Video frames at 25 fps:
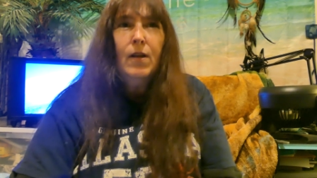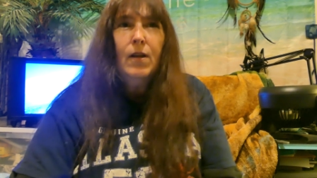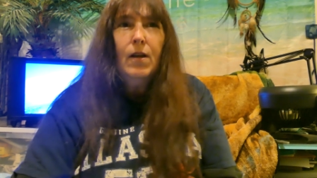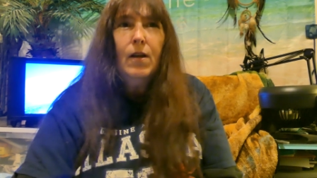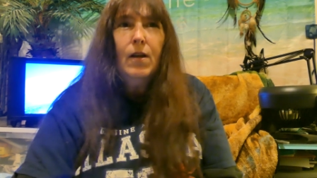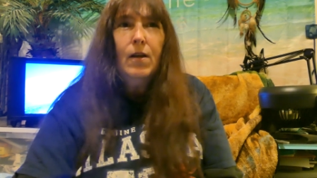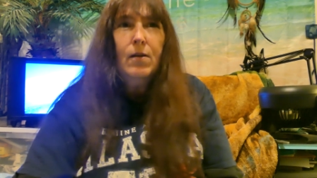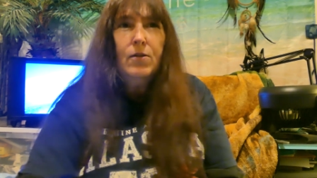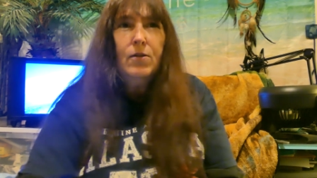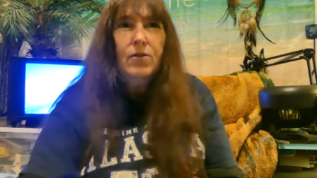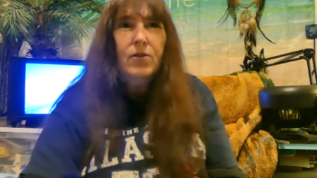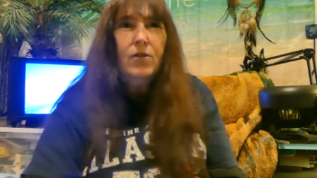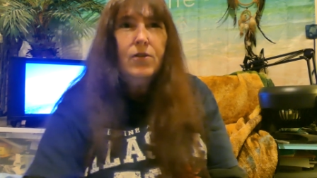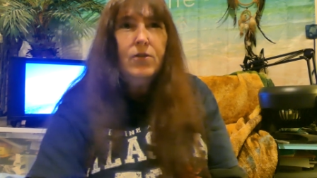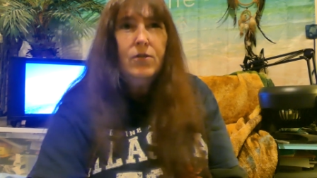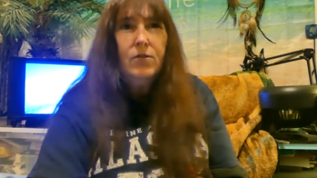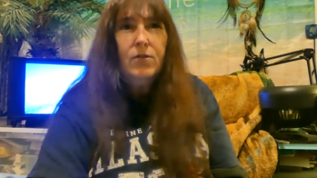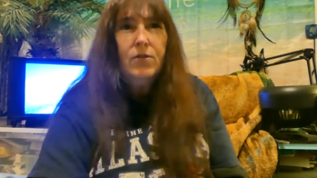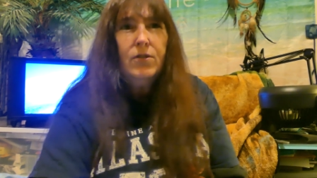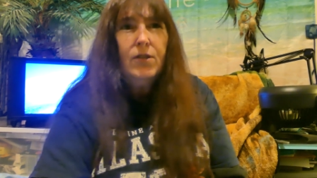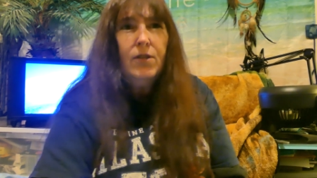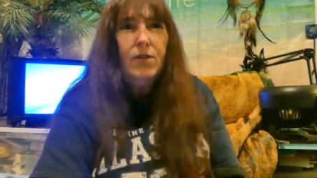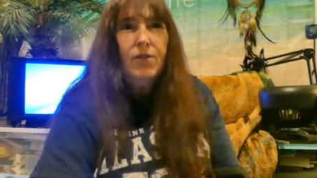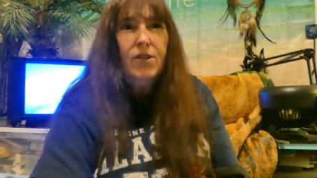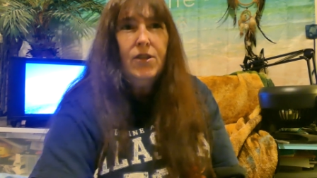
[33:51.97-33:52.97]
Uh, there's also a
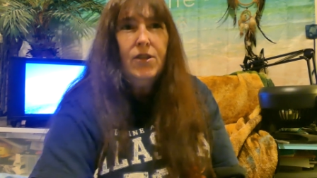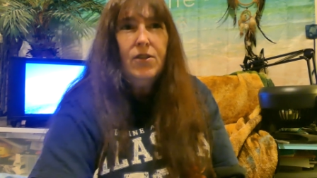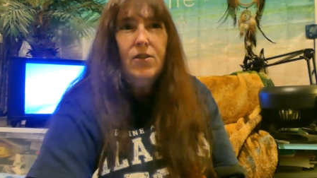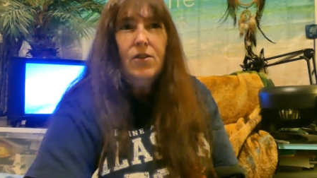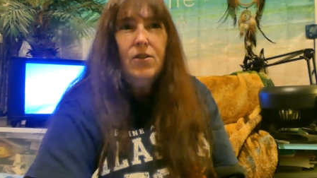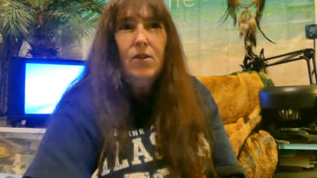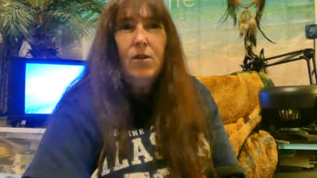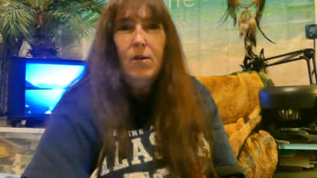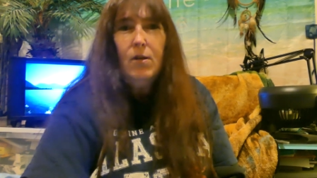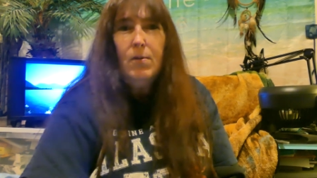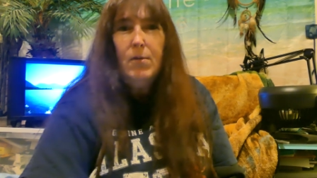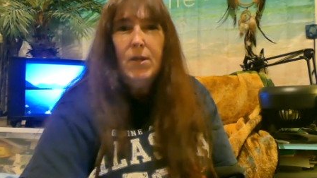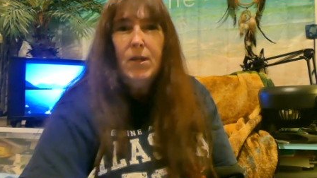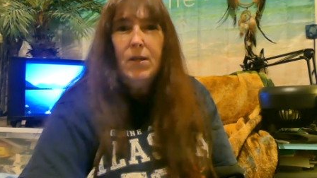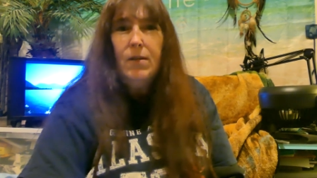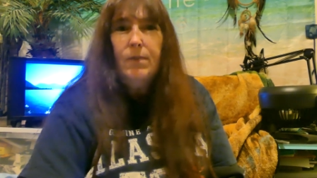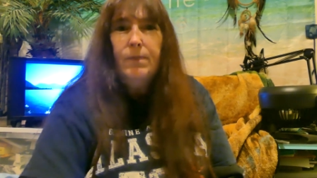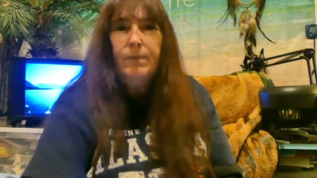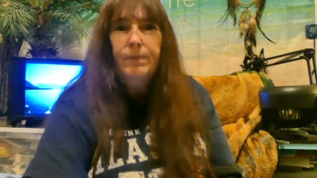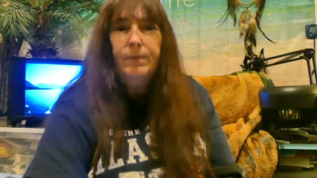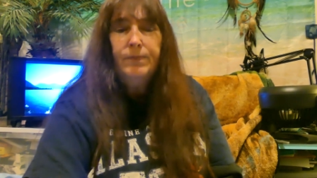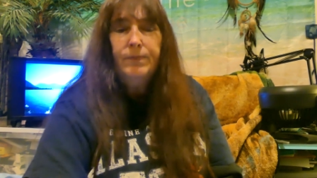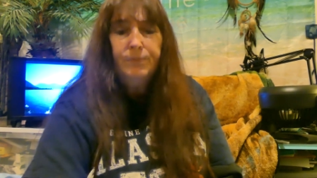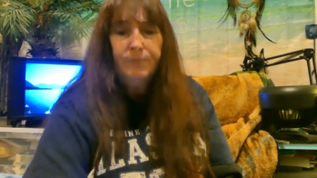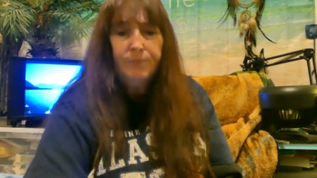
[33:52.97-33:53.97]
Salvation Army
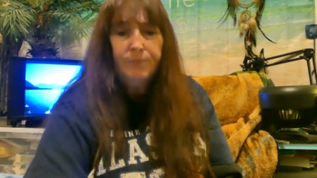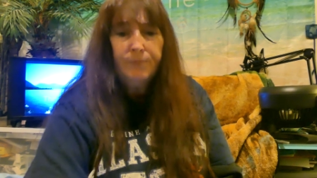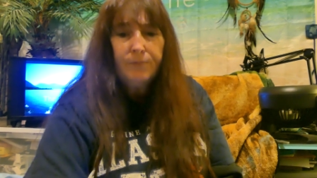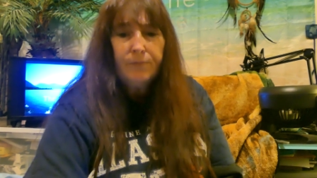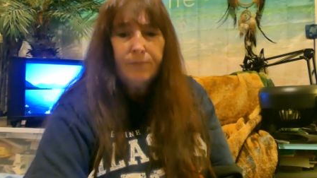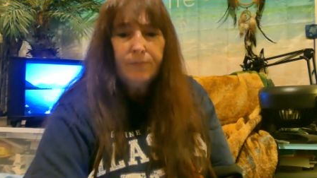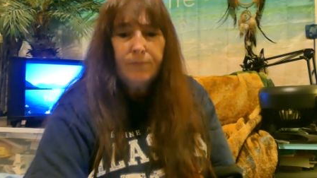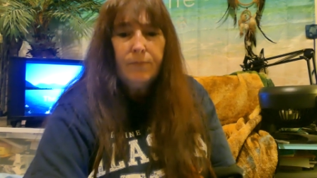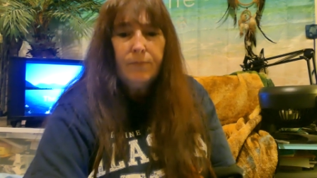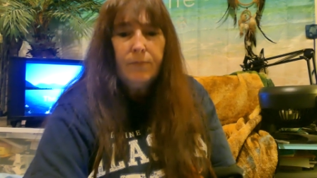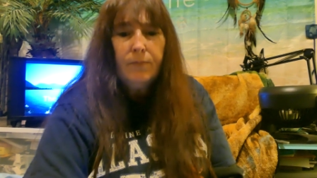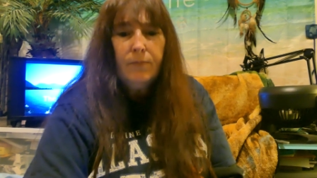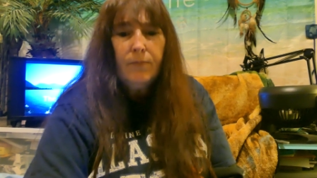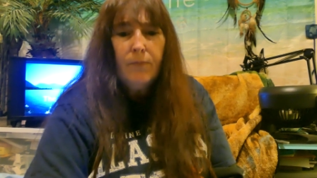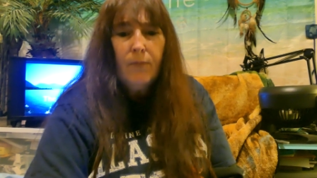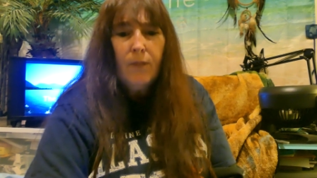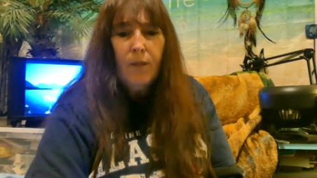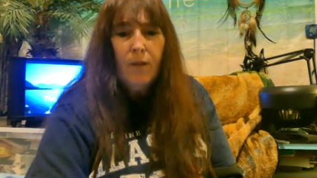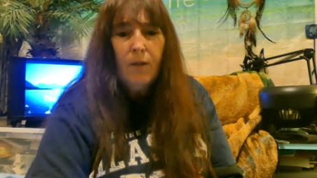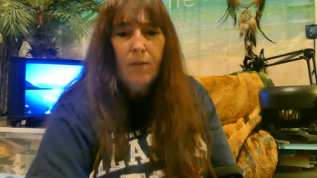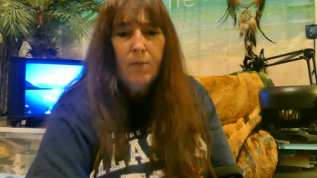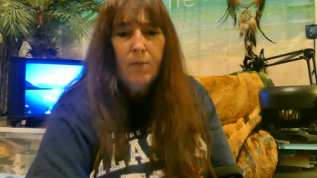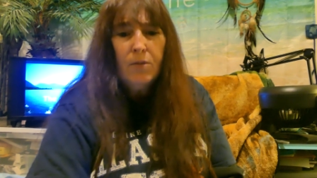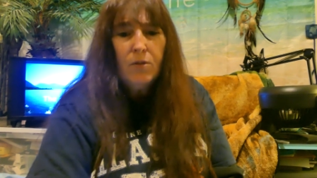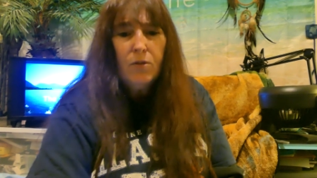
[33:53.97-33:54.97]

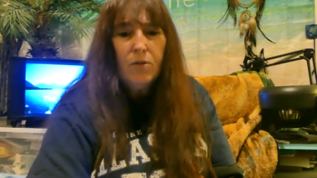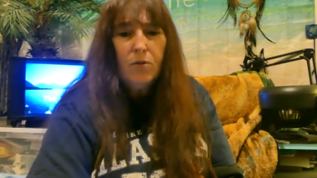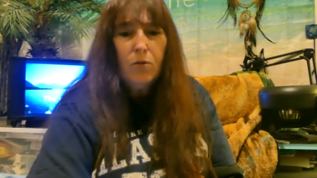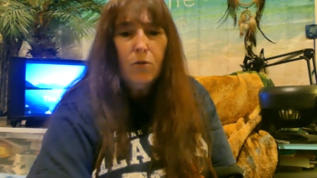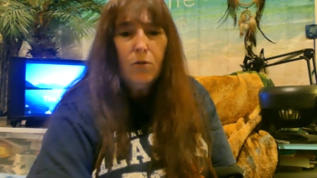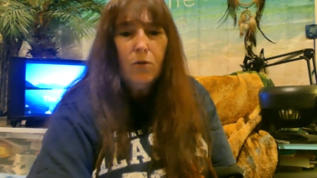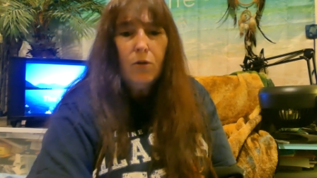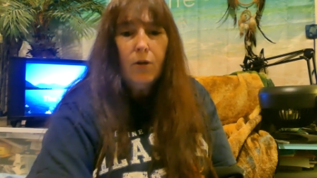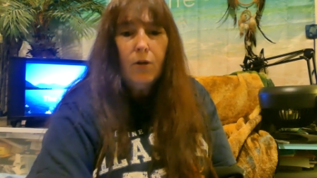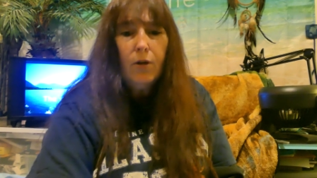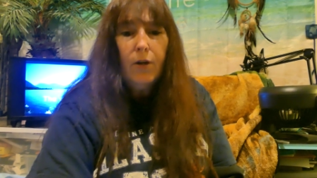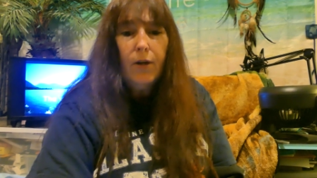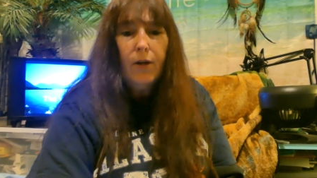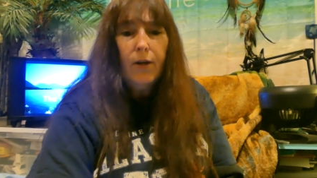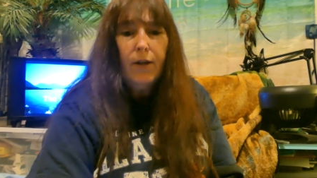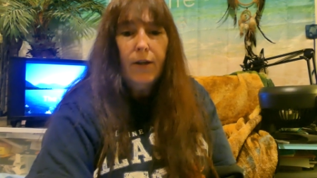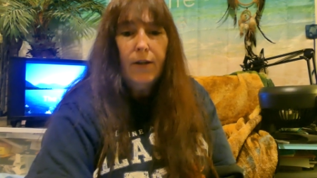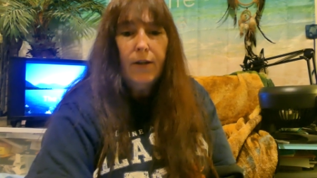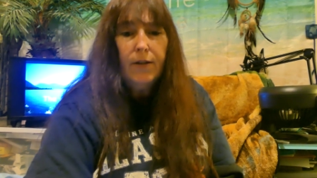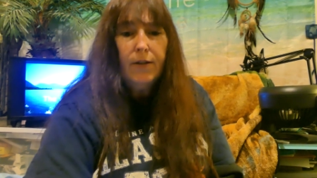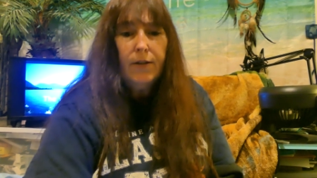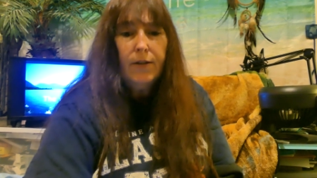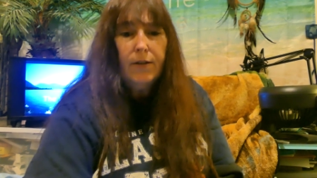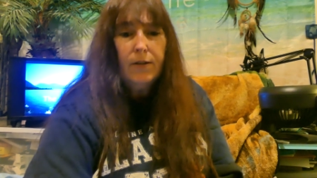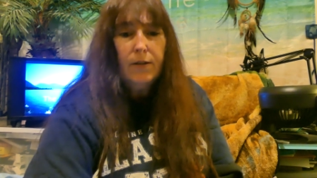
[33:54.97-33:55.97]
and um, store
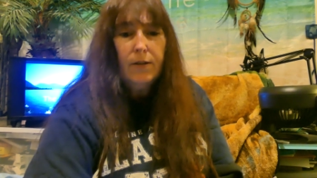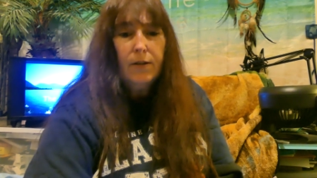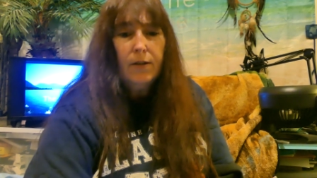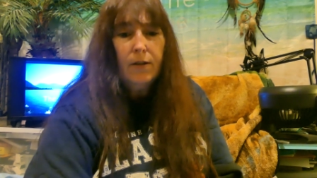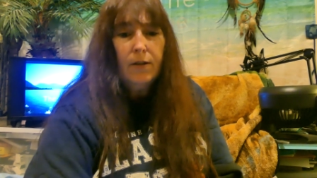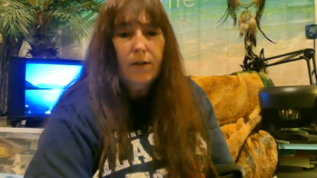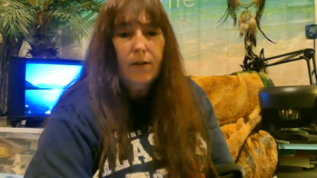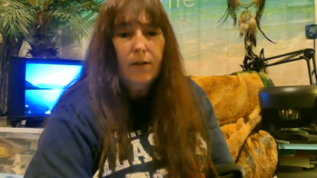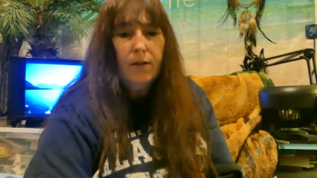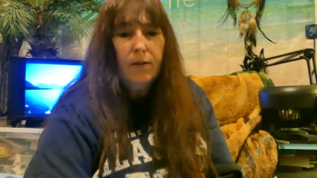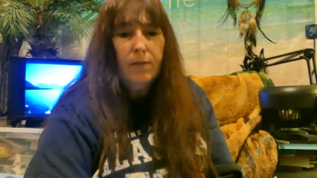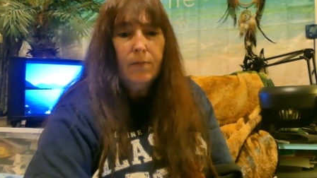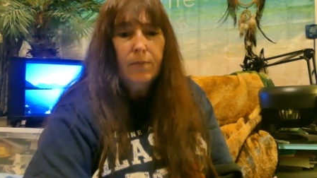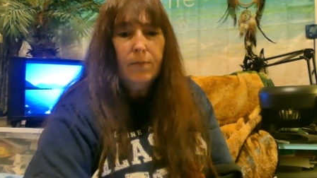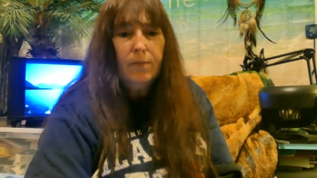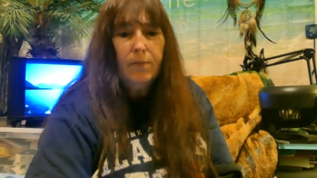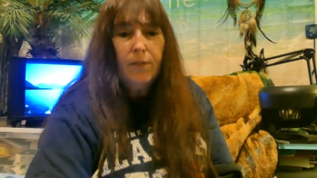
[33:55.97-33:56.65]
and uh,